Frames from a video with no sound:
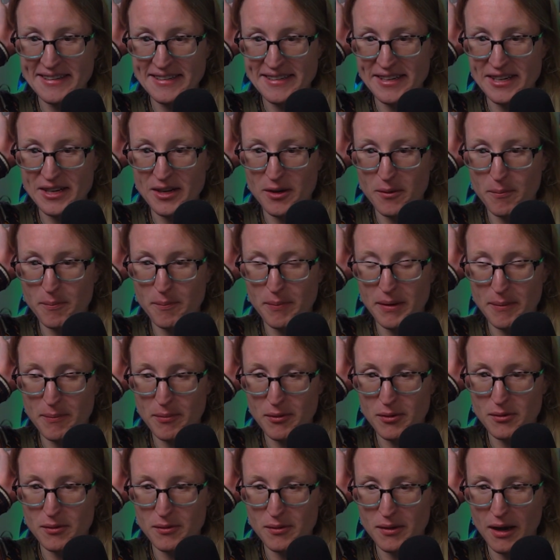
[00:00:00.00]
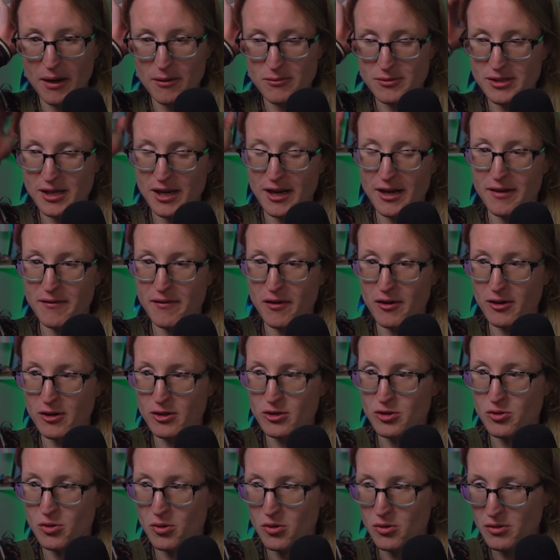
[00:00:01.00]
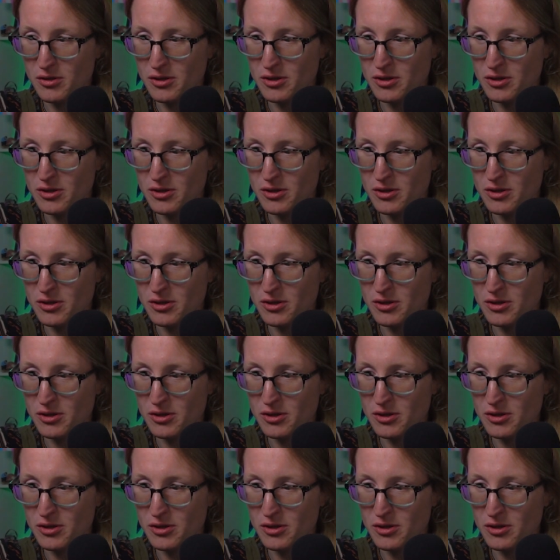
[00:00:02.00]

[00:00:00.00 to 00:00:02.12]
you know, people outside of our control